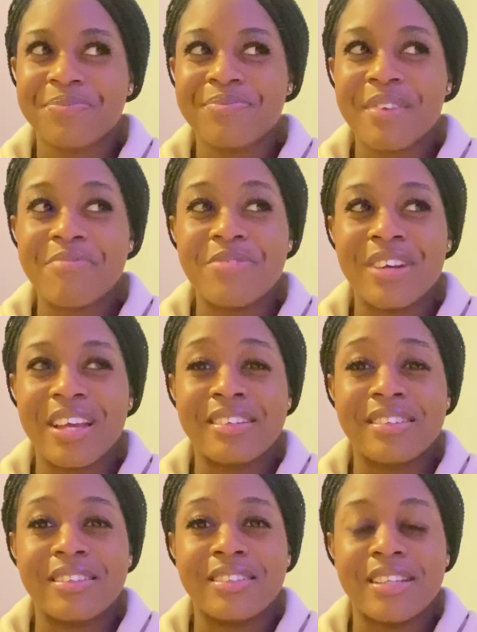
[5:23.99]
I'm
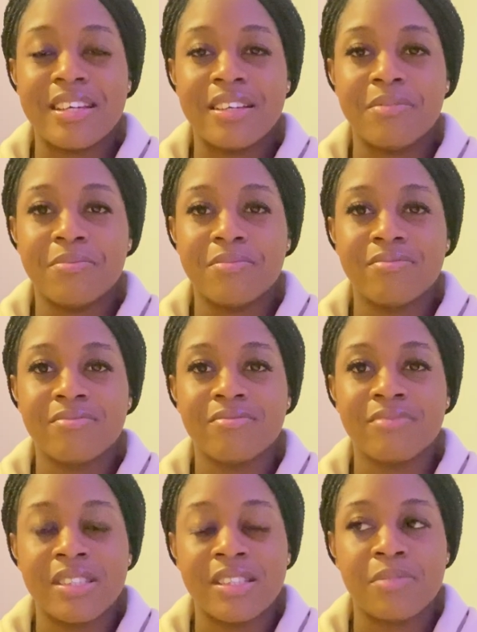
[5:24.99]
forgetting her name.
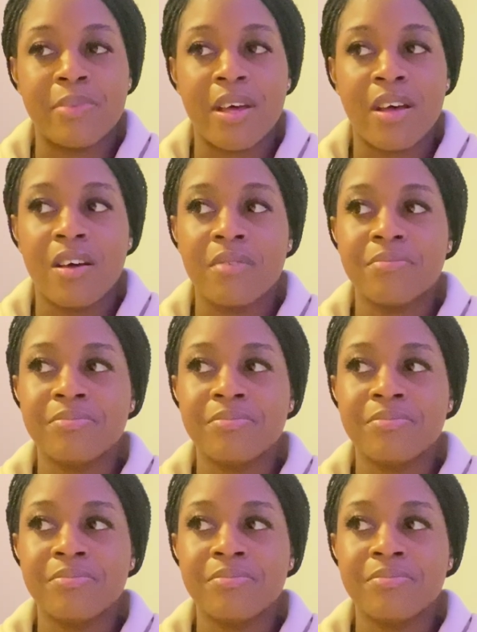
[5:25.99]
This is bad.